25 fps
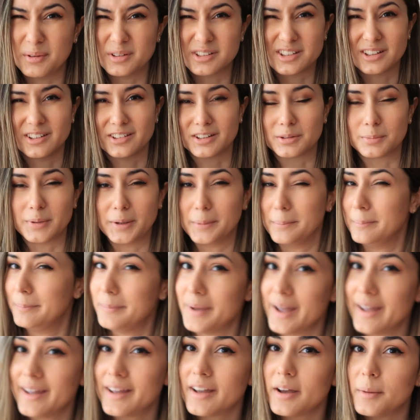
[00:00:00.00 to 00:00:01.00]
which I was a bit
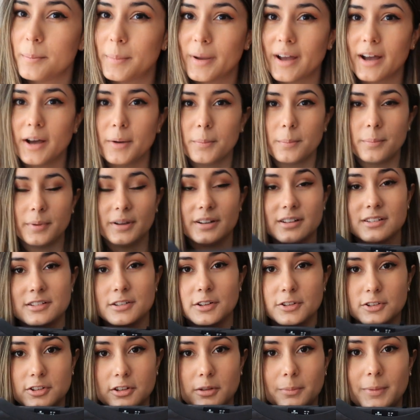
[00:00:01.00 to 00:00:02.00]
meh about, but it's
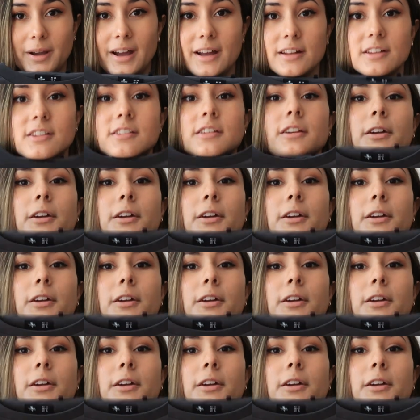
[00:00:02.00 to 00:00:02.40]
not too bad.